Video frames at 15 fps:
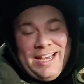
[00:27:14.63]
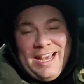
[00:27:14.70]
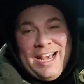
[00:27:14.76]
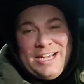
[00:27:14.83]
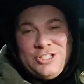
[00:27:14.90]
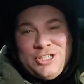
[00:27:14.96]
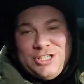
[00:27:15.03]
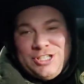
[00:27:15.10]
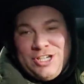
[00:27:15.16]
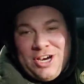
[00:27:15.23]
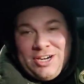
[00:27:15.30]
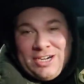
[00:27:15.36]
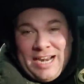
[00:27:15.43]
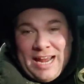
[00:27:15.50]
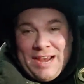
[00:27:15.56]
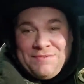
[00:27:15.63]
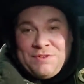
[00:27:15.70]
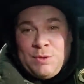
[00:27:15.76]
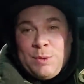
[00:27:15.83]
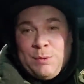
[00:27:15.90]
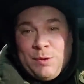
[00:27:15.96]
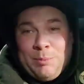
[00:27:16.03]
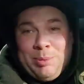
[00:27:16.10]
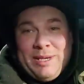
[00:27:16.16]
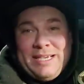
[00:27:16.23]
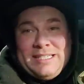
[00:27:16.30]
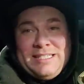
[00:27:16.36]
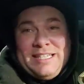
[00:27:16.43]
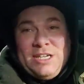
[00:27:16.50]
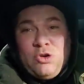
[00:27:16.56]
and she started after we
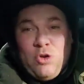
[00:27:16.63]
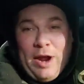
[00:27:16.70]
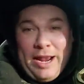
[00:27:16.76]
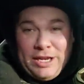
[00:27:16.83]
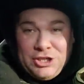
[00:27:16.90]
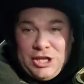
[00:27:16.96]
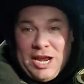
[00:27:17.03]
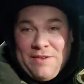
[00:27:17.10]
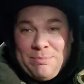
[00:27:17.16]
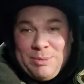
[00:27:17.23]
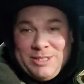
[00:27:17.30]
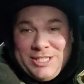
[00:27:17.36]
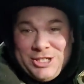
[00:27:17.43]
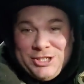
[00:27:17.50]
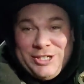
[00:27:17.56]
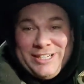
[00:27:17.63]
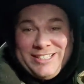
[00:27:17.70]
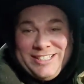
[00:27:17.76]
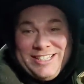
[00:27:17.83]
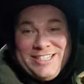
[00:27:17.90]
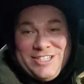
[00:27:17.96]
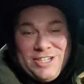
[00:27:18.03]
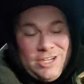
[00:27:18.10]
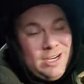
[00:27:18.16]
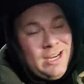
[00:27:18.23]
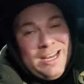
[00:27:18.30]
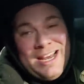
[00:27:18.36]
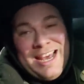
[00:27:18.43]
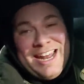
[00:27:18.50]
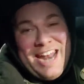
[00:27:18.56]
replaced the crankshaft positioning sensor.
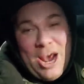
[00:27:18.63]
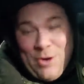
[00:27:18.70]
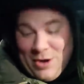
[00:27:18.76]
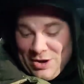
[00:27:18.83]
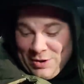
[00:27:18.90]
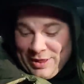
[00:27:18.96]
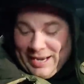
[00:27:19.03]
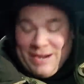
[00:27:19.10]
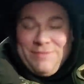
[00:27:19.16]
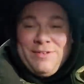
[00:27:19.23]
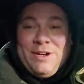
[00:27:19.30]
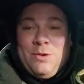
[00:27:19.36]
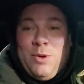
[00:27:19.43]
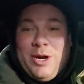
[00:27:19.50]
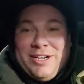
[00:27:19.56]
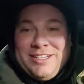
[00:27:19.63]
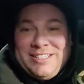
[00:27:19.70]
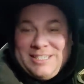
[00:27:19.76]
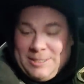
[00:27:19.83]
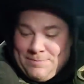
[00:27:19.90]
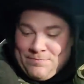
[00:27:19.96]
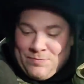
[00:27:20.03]
Now I know that everything works.